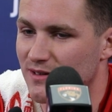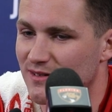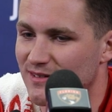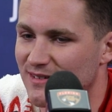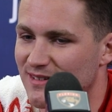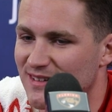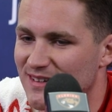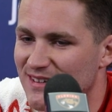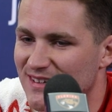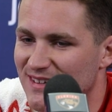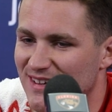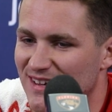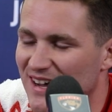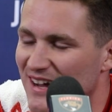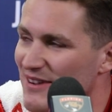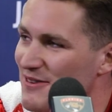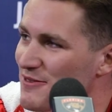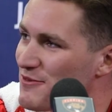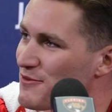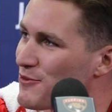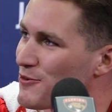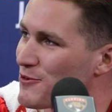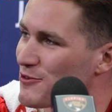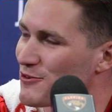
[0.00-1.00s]
and I
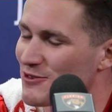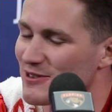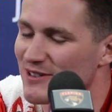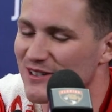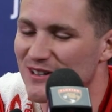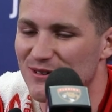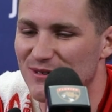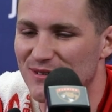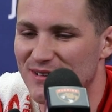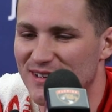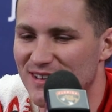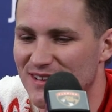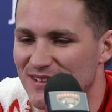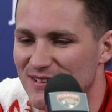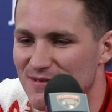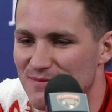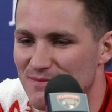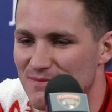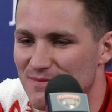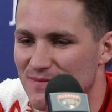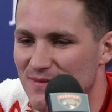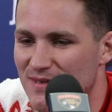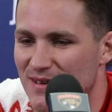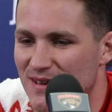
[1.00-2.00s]
unfortunately don't get
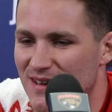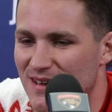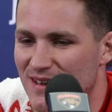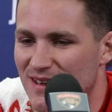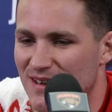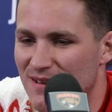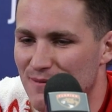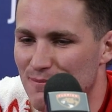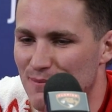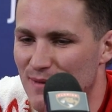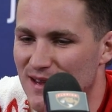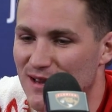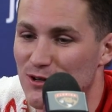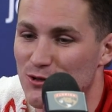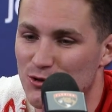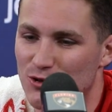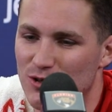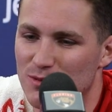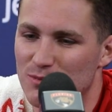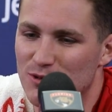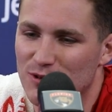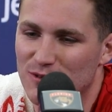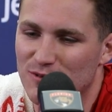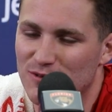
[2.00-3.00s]
to make a
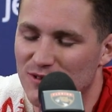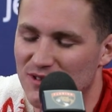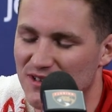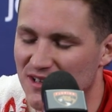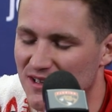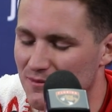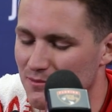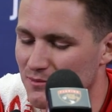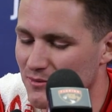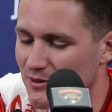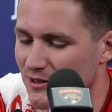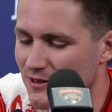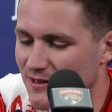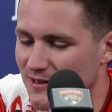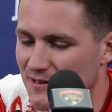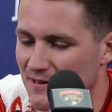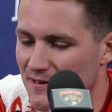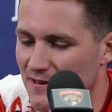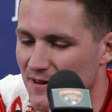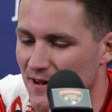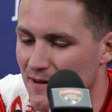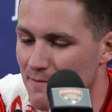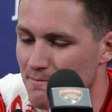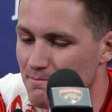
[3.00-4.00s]
tribute for them, but
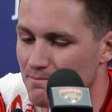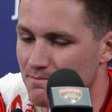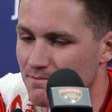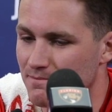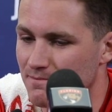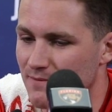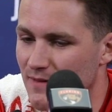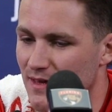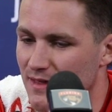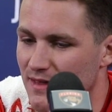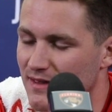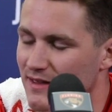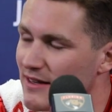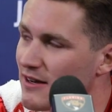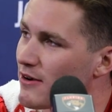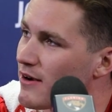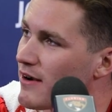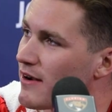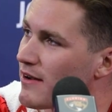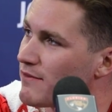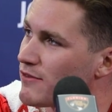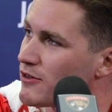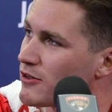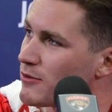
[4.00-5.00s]
I think they know
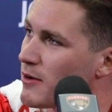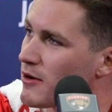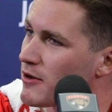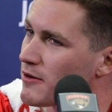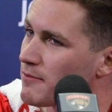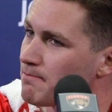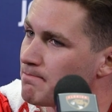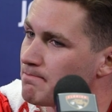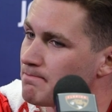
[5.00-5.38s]
how I feel about them.